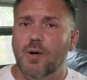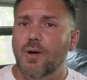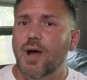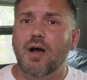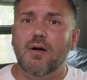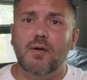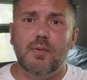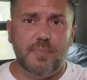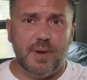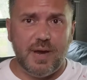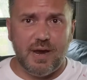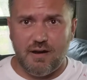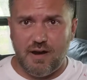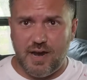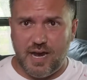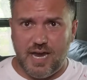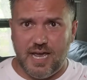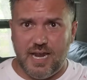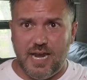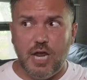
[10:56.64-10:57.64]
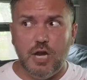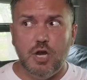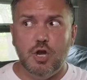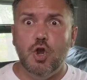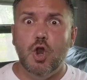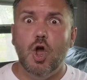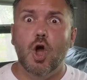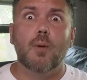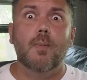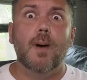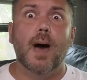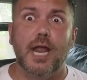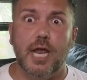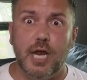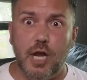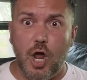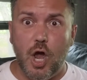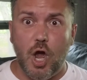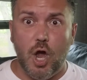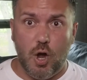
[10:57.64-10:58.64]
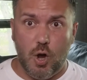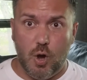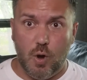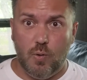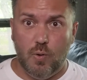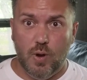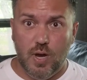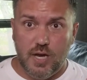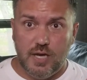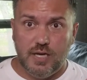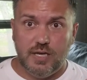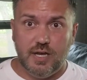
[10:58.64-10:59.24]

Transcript: go out and bury it and nobody know